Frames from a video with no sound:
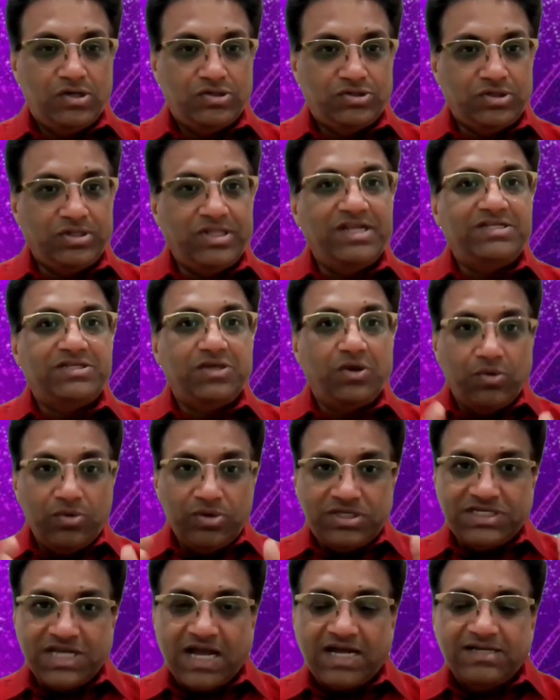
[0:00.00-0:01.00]
So there is a
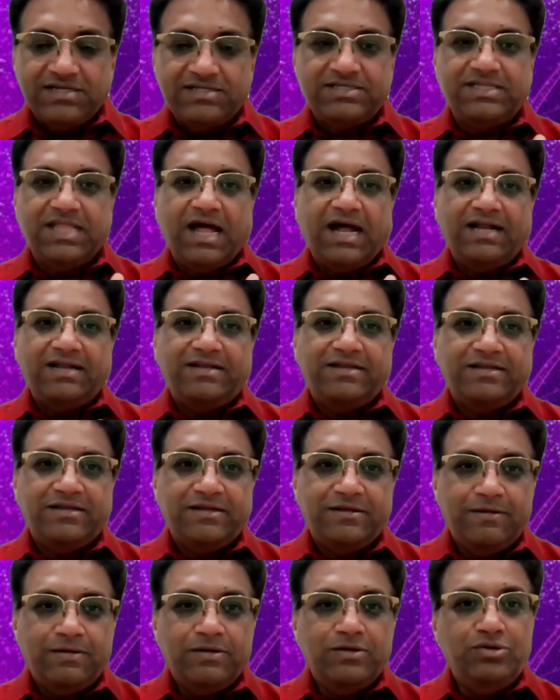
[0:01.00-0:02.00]
good chance that
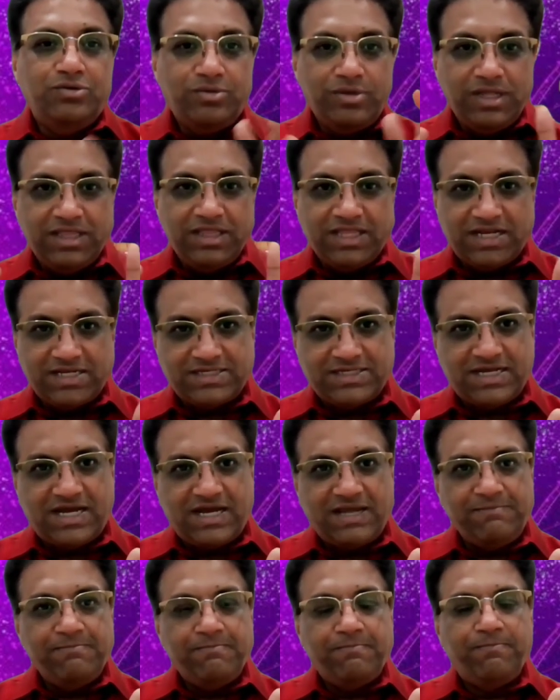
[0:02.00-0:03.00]
during that
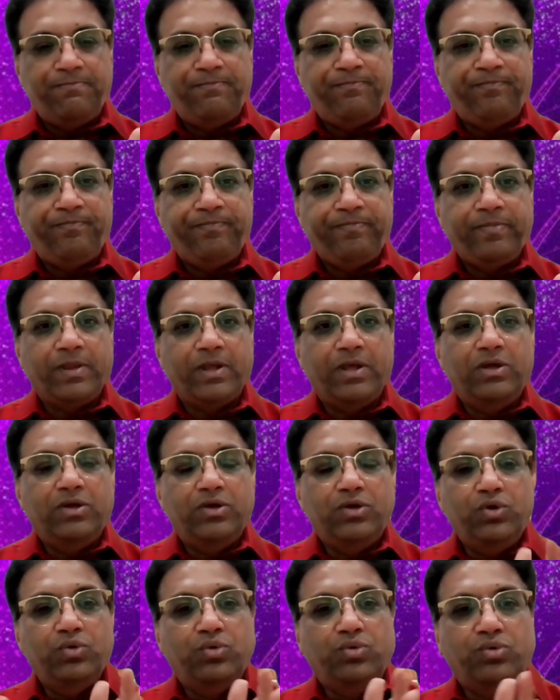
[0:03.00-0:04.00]
time,
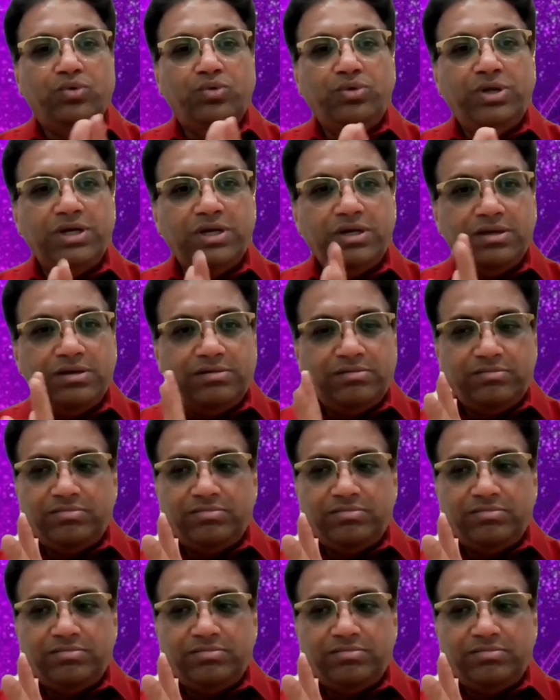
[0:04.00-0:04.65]
you could